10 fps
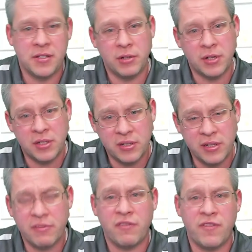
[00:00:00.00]
You can
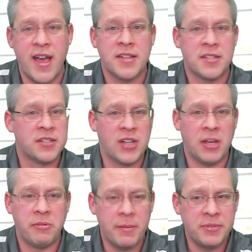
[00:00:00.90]
deliver fast and scalable
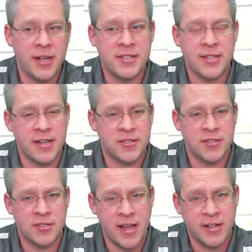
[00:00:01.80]
websites as the
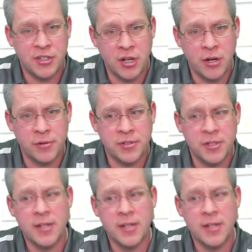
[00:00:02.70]
slide shows.